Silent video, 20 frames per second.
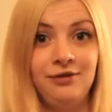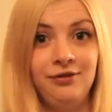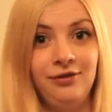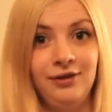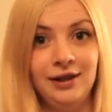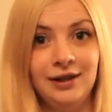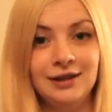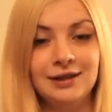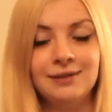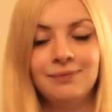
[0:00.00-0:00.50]

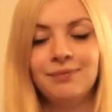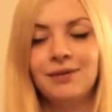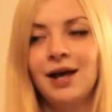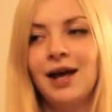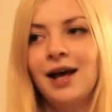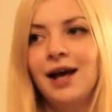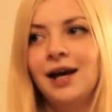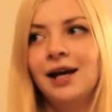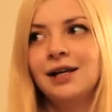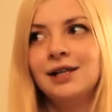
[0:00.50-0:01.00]
field.
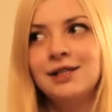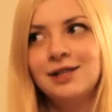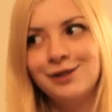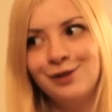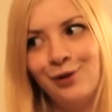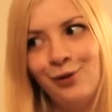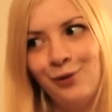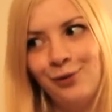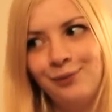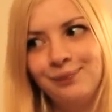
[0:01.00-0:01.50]

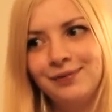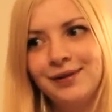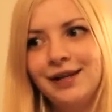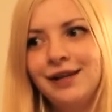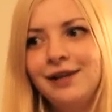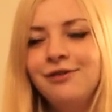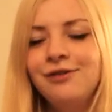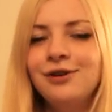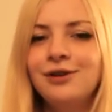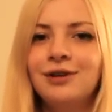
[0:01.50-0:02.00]
So
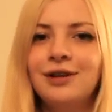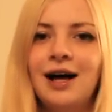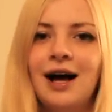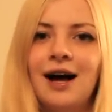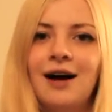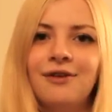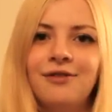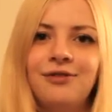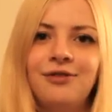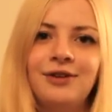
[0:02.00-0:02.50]
if you
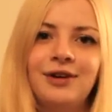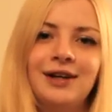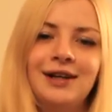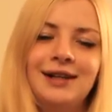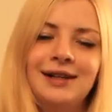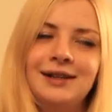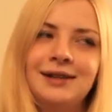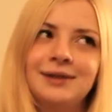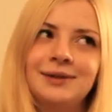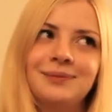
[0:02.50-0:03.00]
love
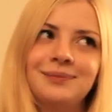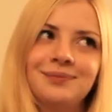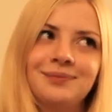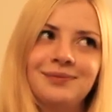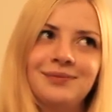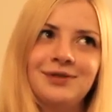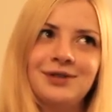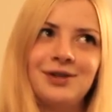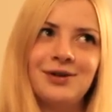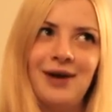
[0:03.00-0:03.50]

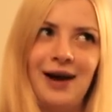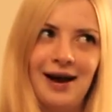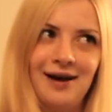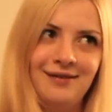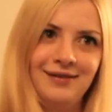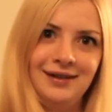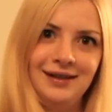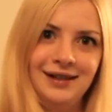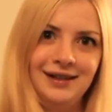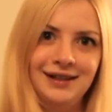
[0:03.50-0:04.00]

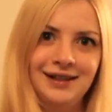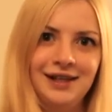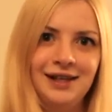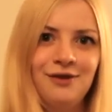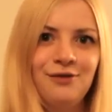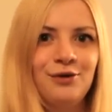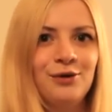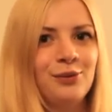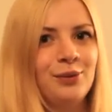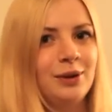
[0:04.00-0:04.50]
traveling,
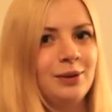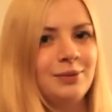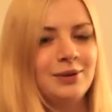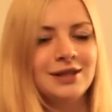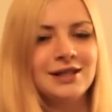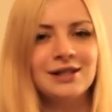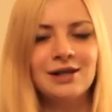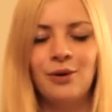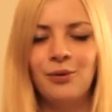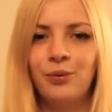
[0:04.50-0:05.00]
if you will be
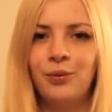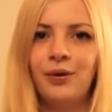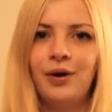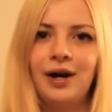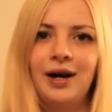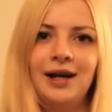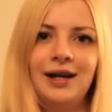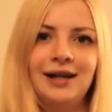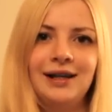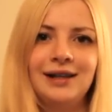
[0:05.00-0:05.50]

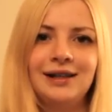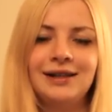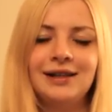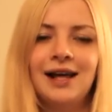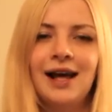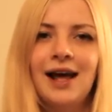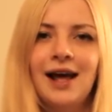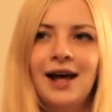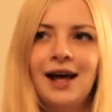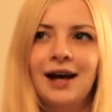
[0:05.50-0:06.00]
somewhere
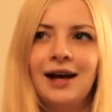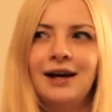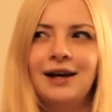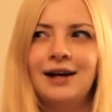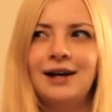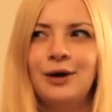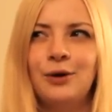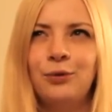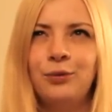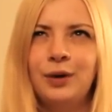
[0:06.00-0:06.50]
in
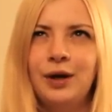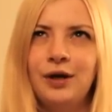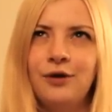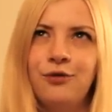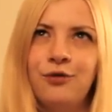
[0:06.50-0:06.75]
way